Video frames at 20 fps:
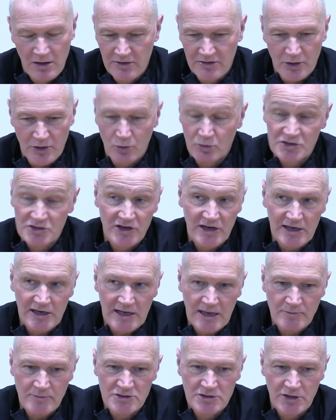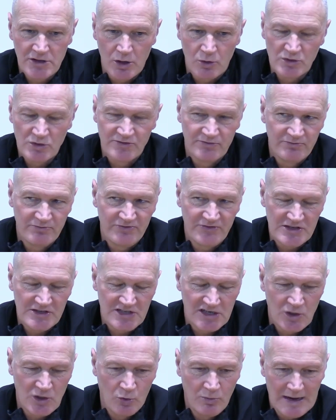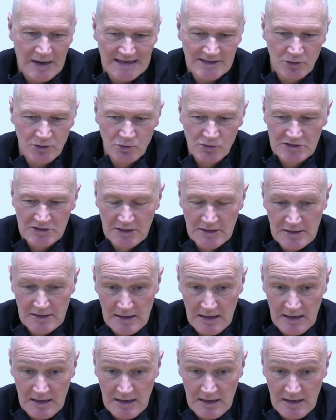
They're always great games. They're always physical battles,